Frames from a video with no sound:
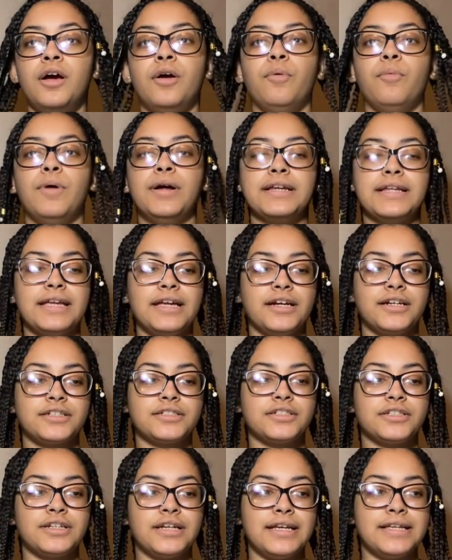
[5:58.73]
one
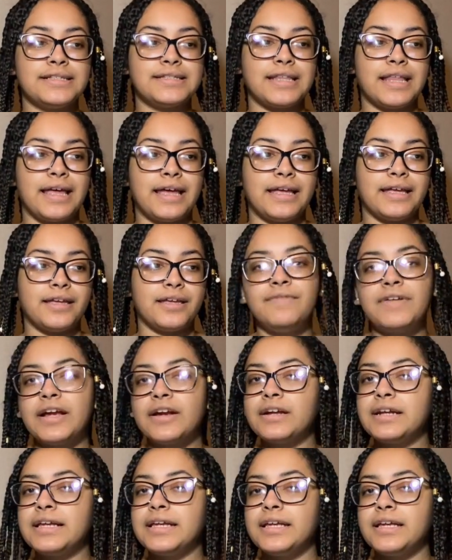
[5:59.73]
character is like
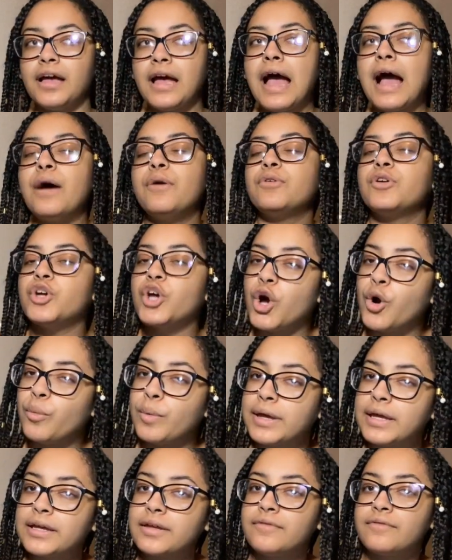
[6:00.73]
very
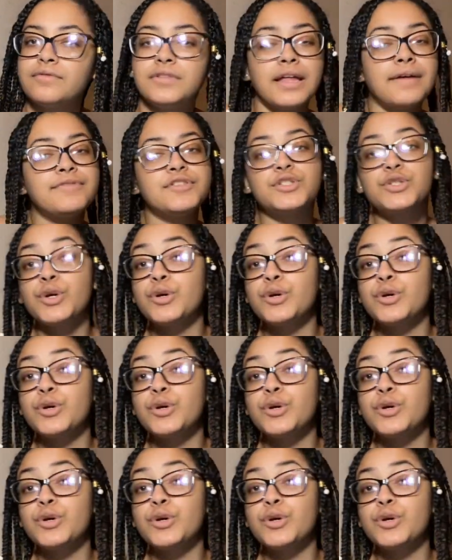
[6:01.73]
outgoing, loves to go to